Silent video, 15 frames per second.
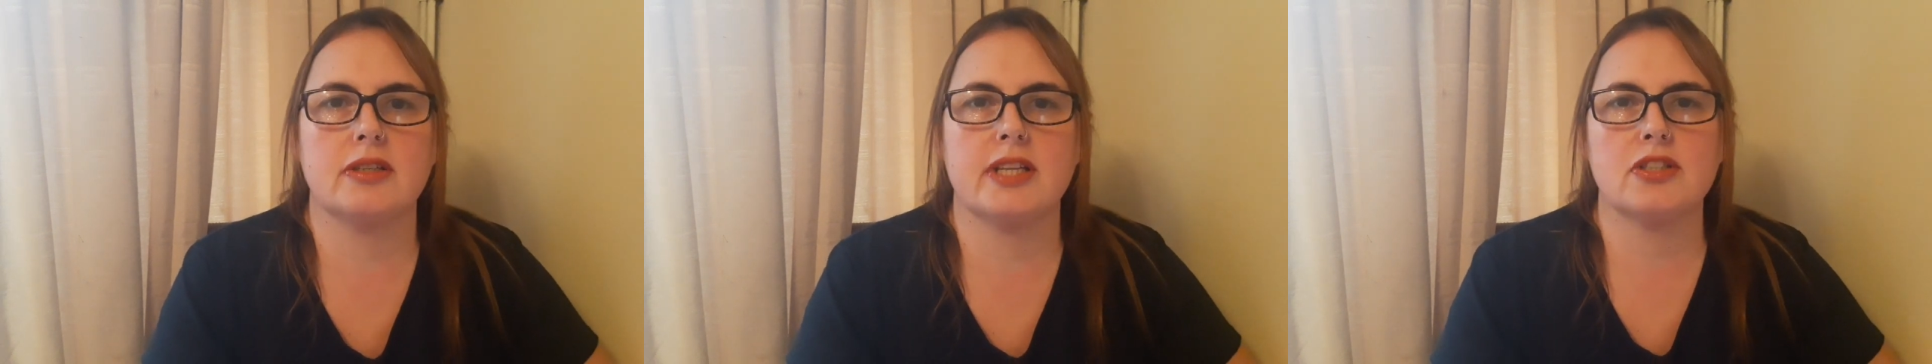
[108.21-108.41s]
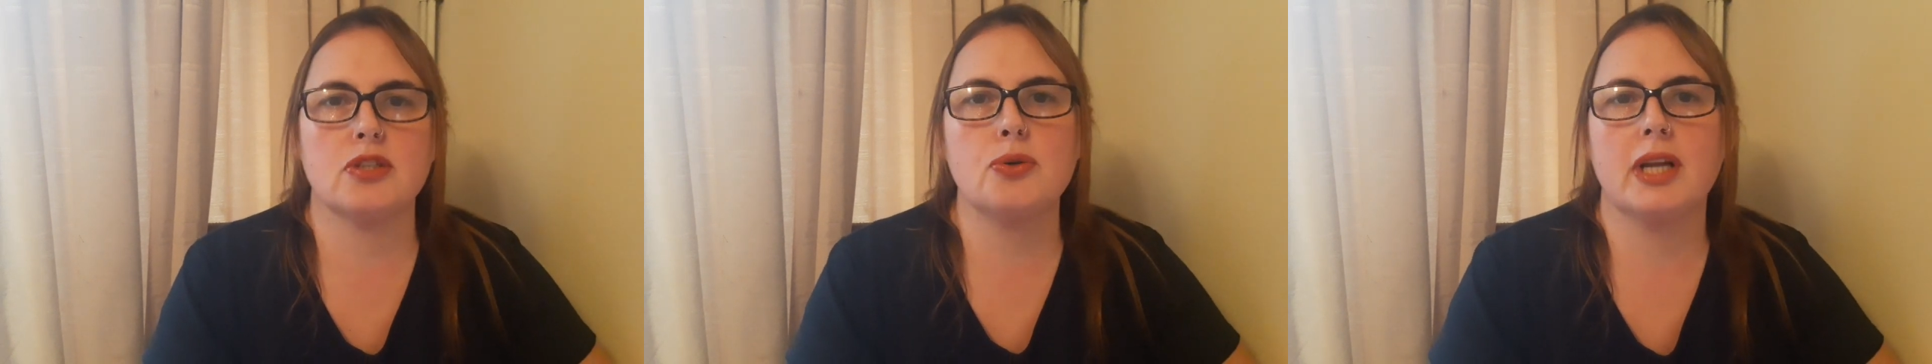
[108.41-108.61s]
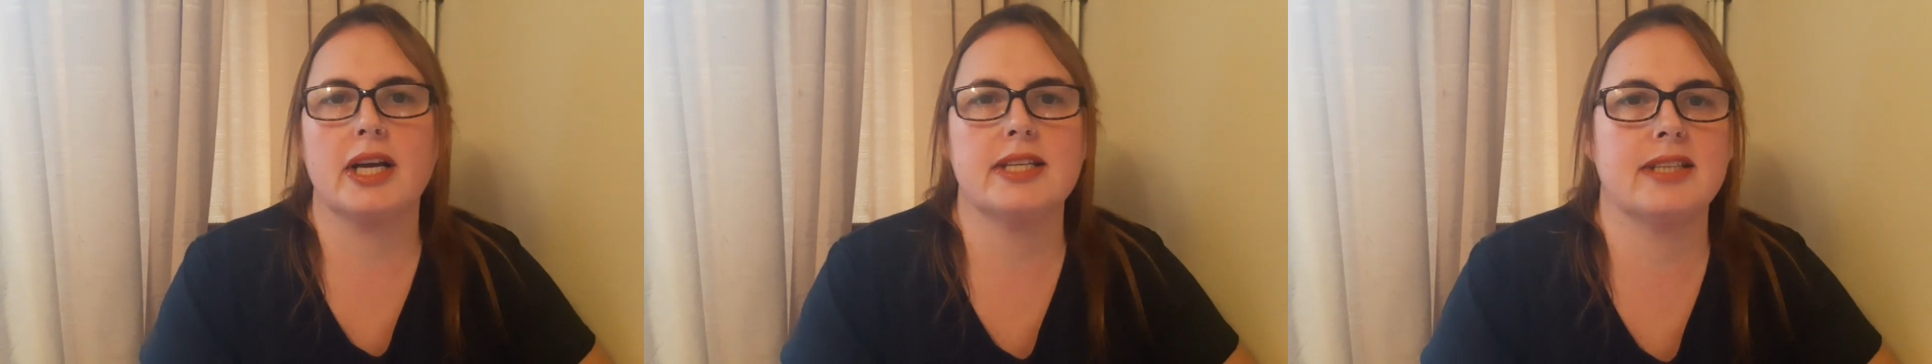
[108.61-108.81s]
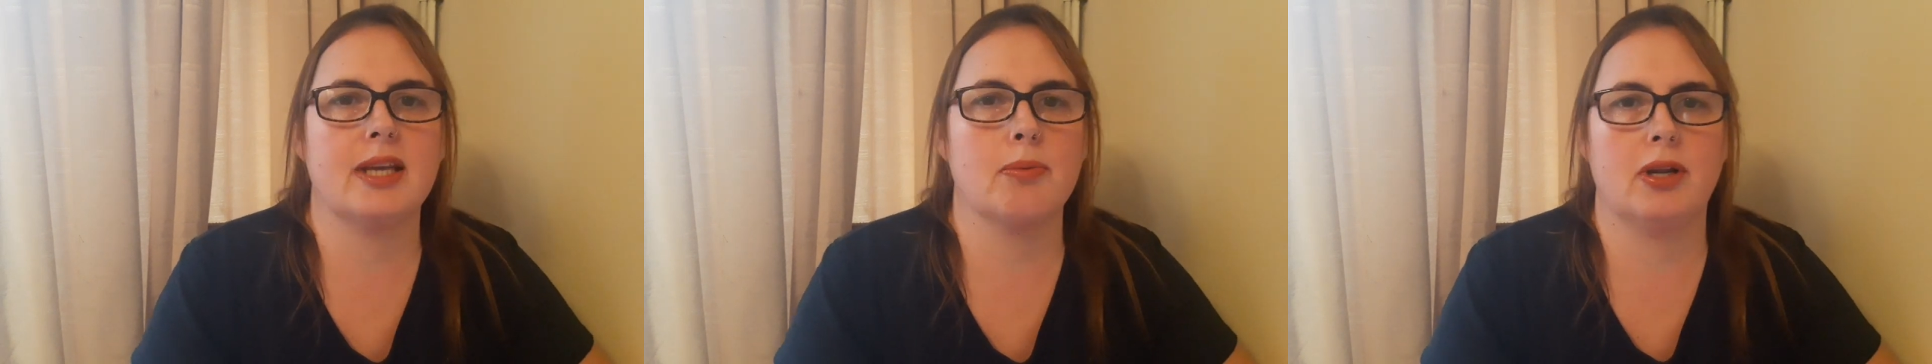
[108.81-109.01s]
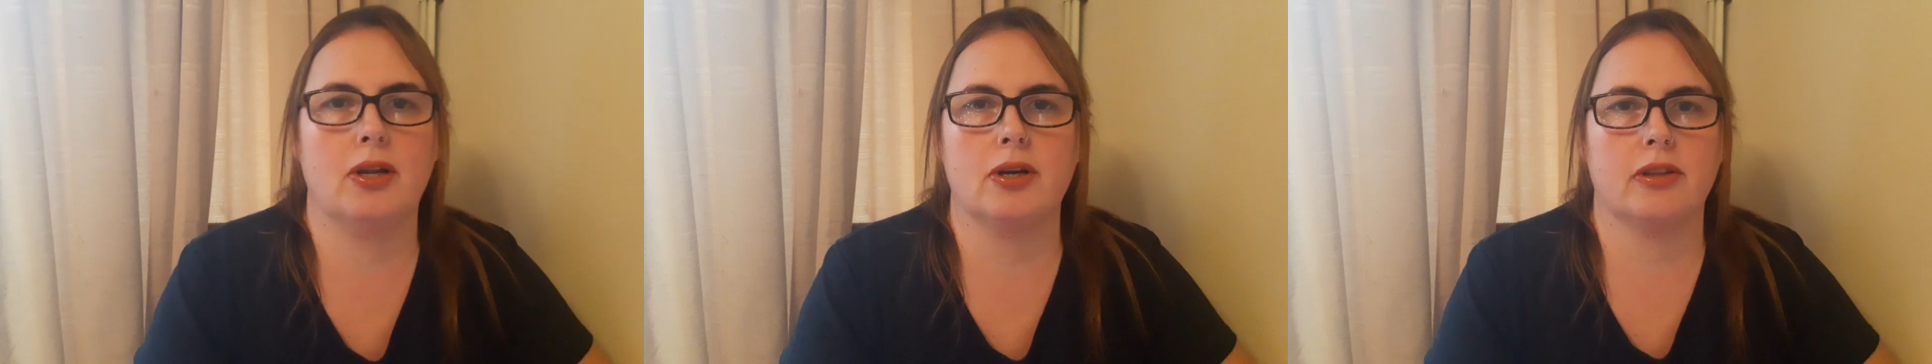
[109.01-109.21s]
That's all I see
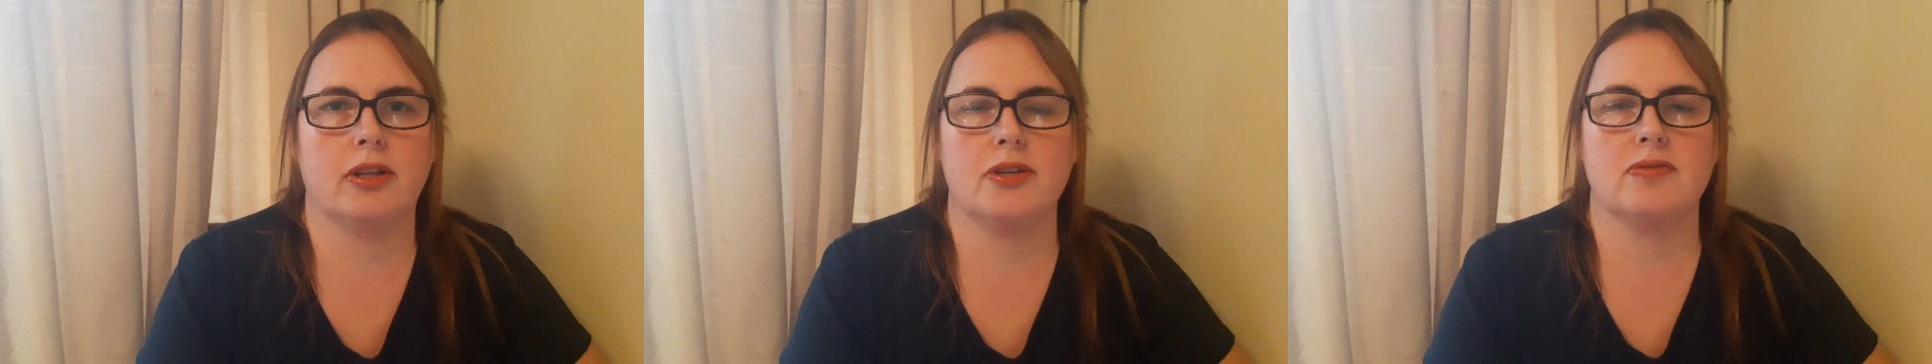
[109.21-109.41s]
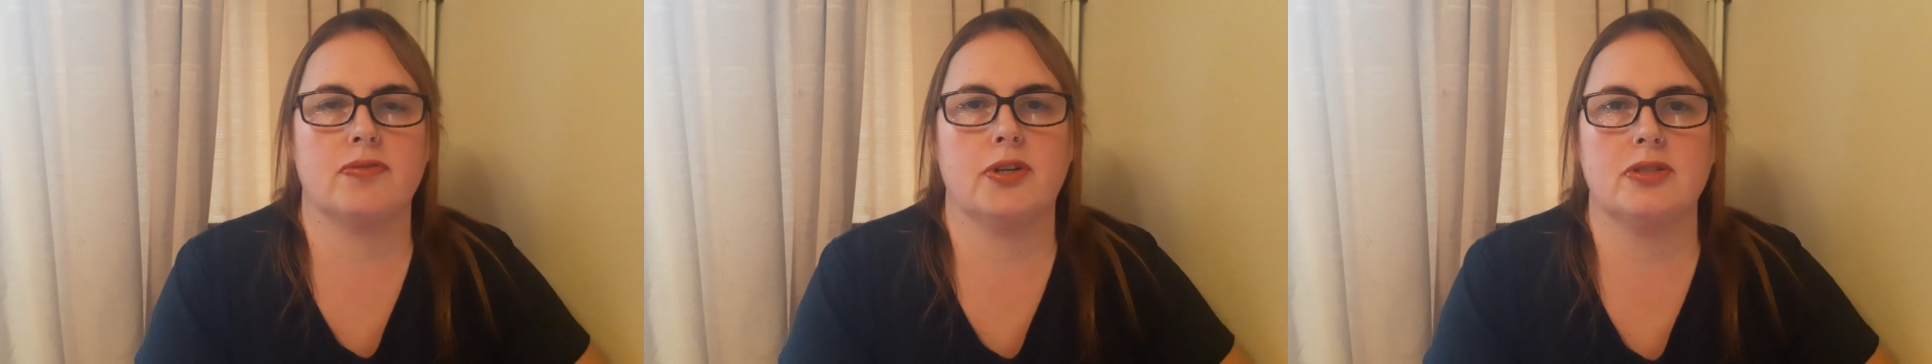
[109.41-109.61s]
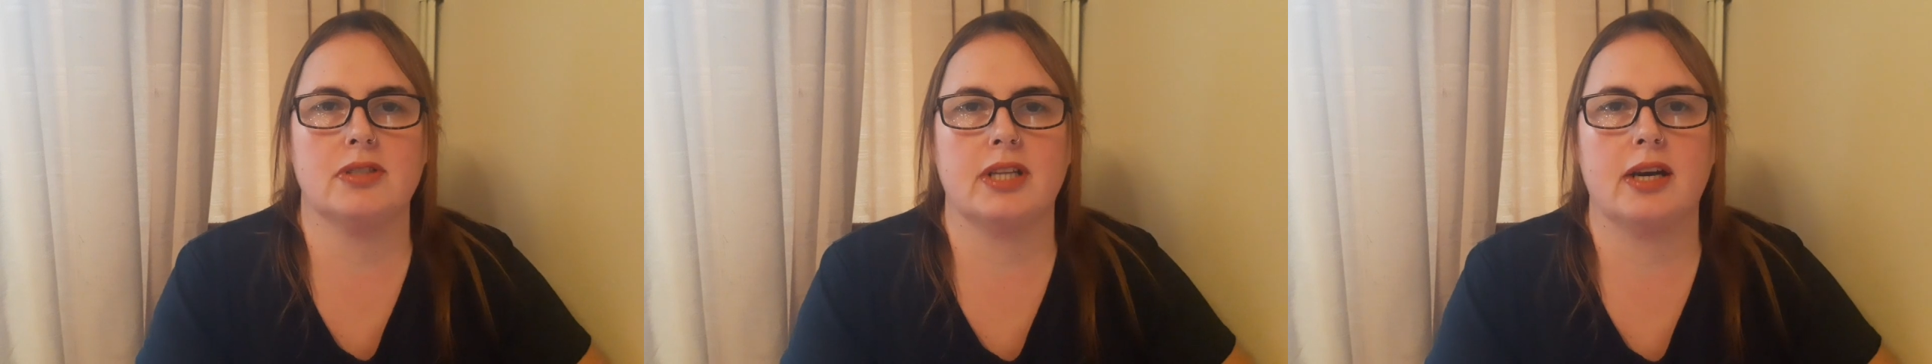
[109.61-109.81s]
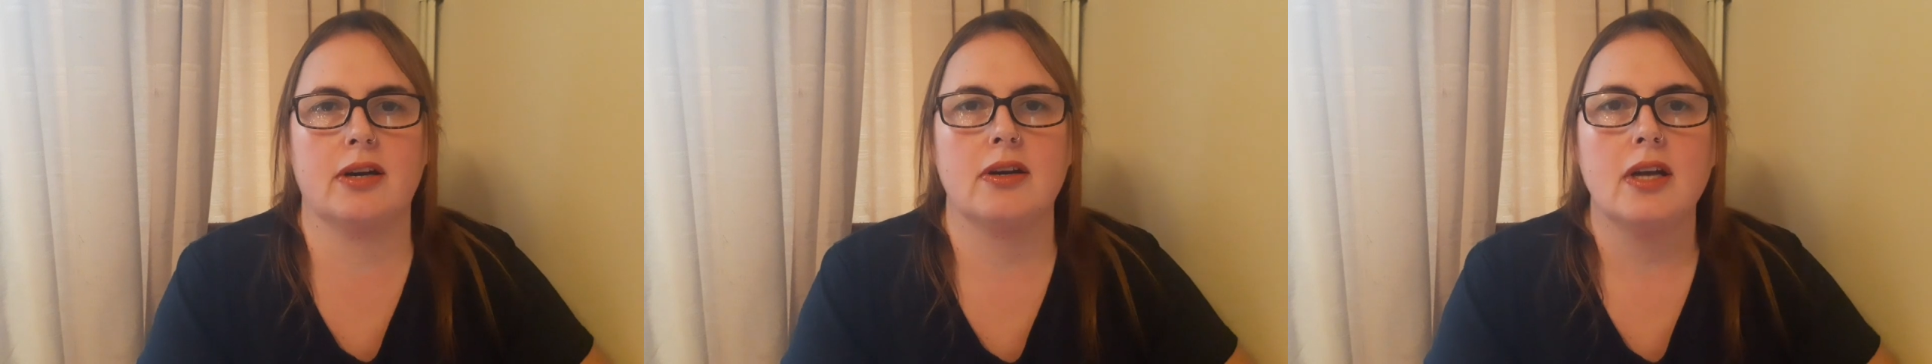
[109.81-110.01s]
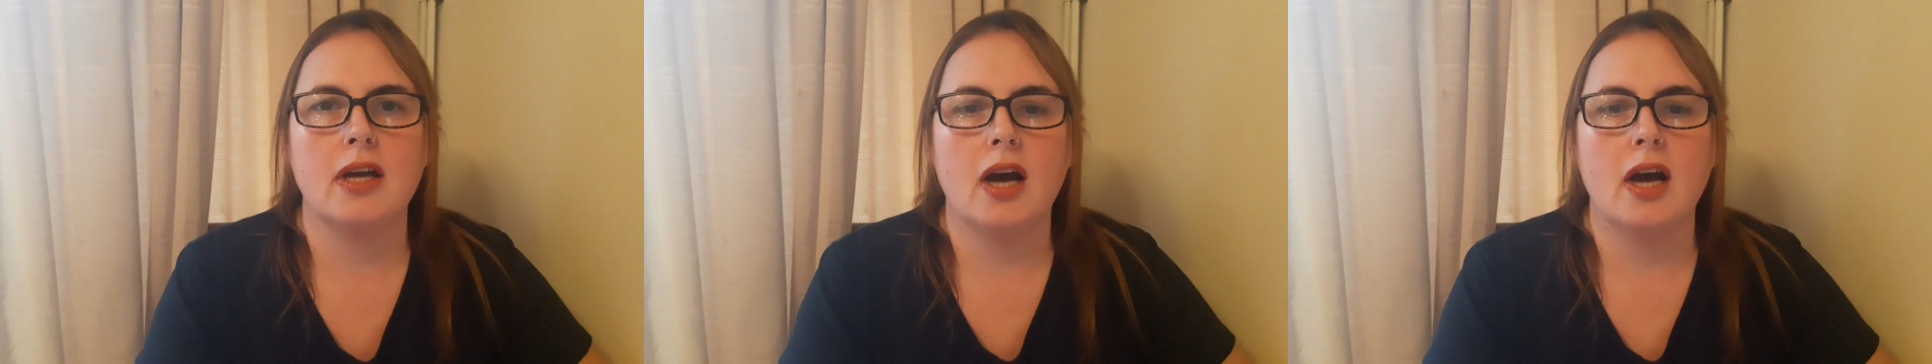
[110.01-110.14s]
when I look at those foods now.